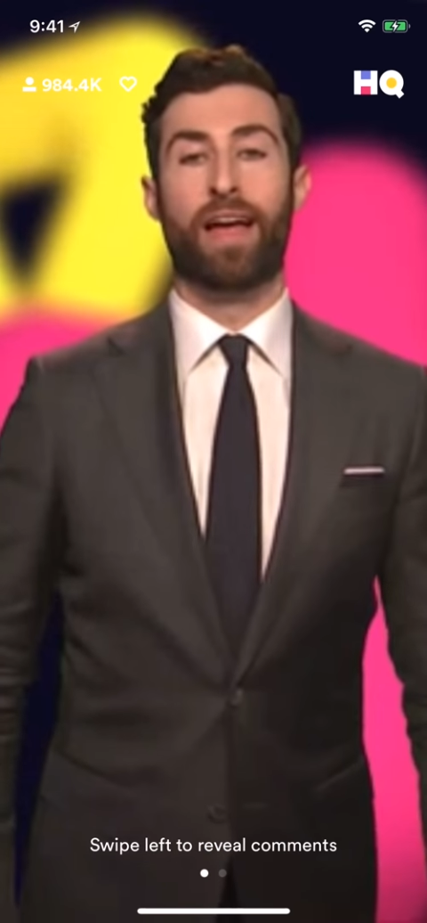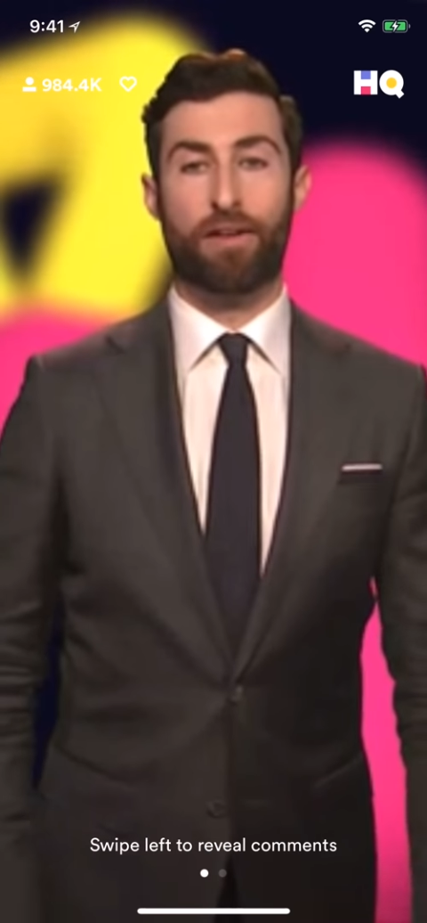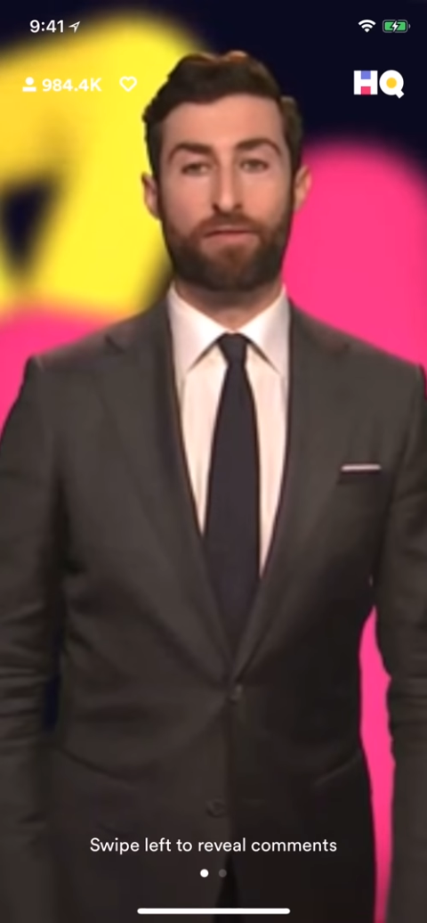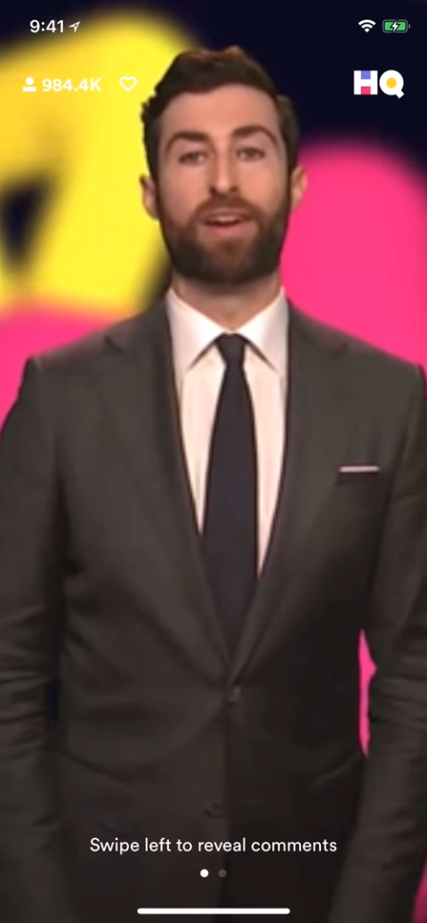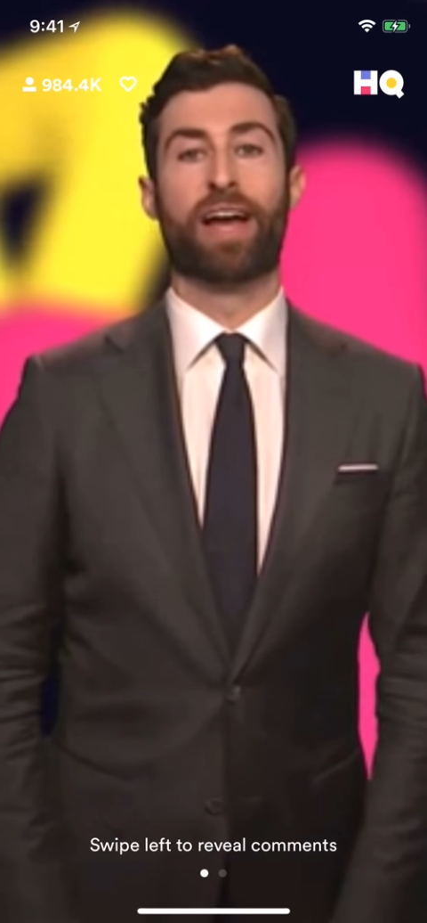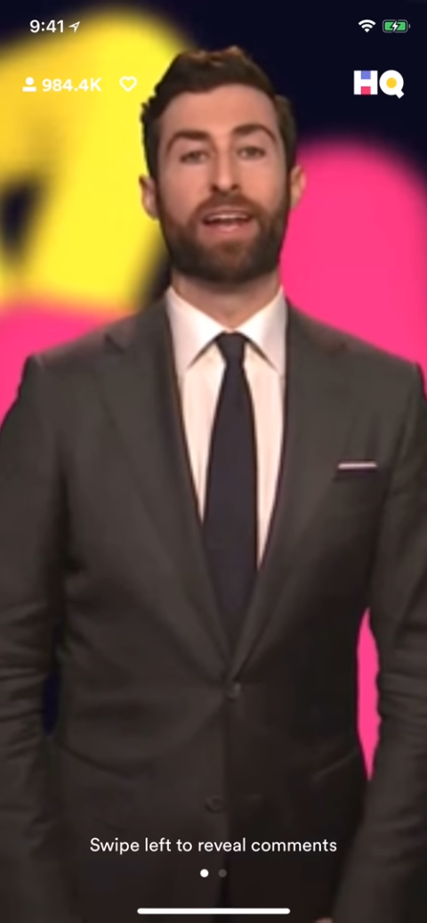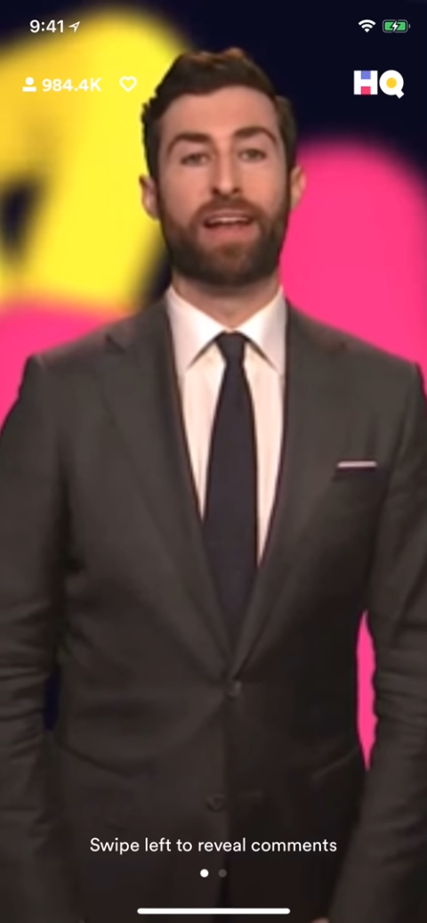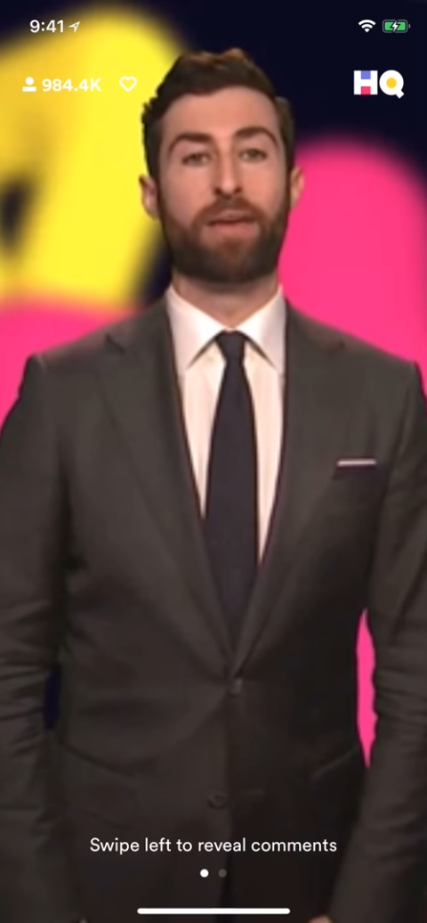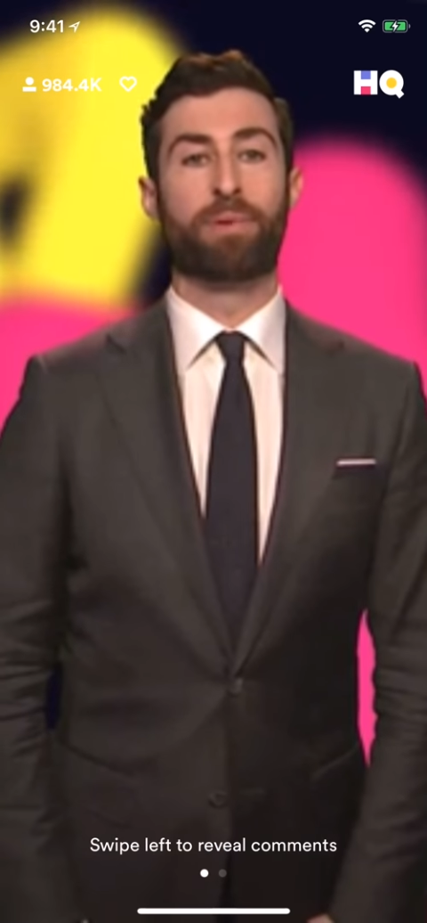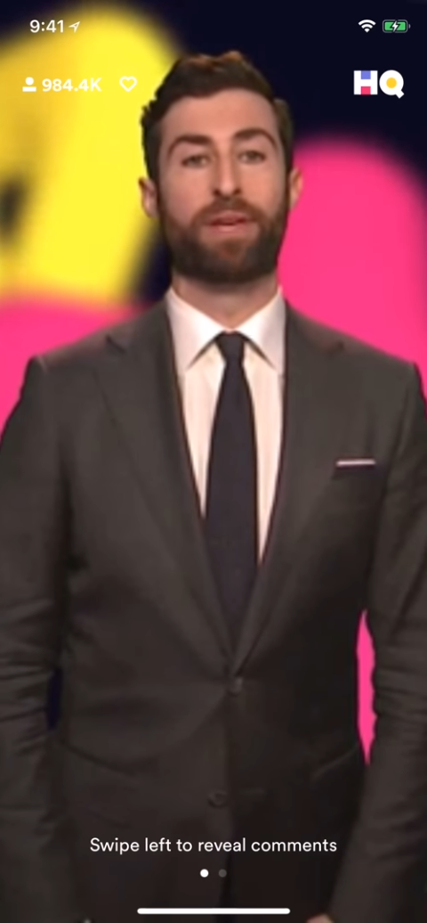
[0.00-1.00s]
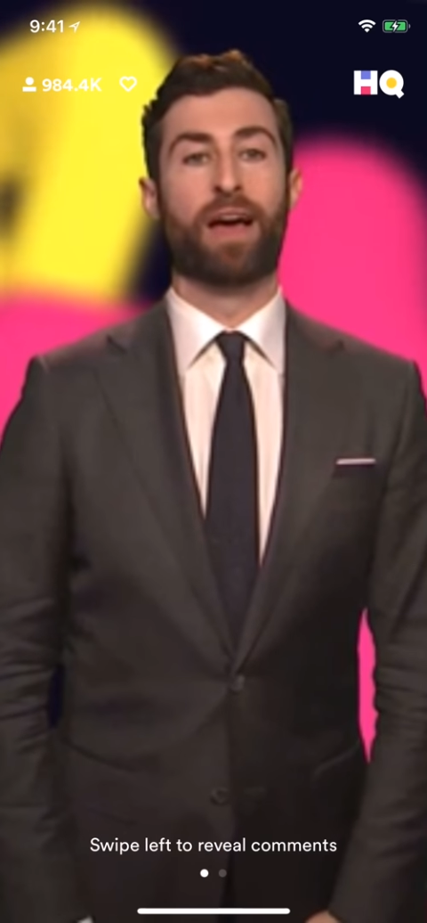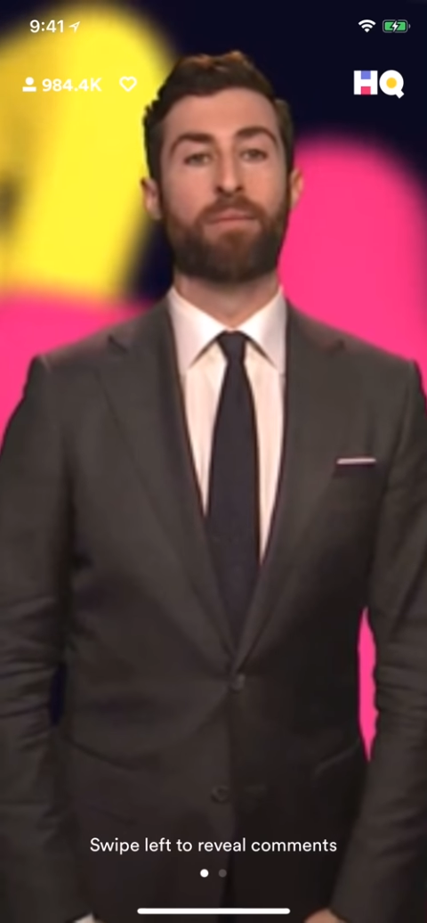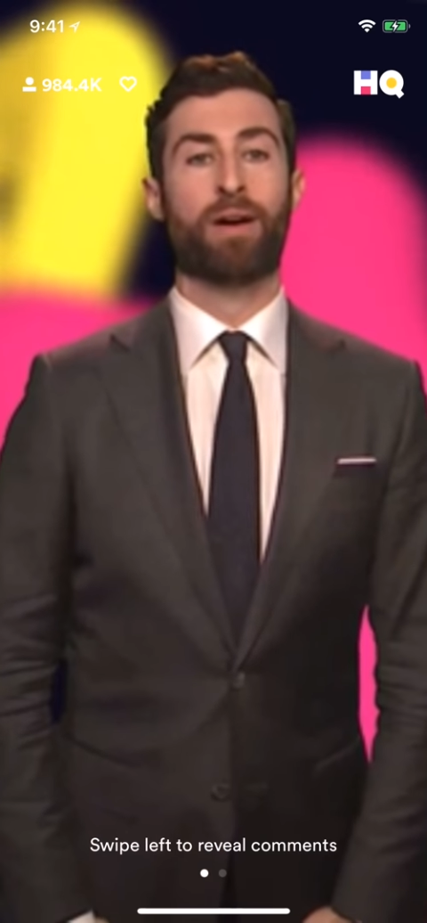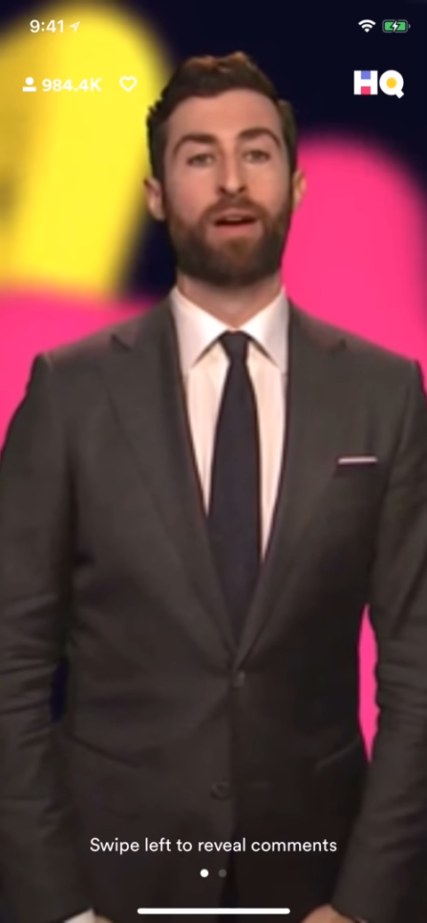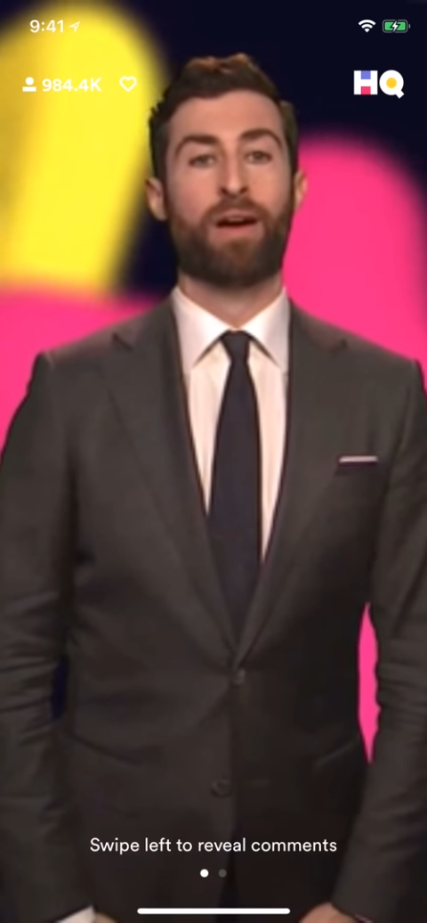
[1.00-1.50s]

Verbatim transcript: every night at 9 p.m.,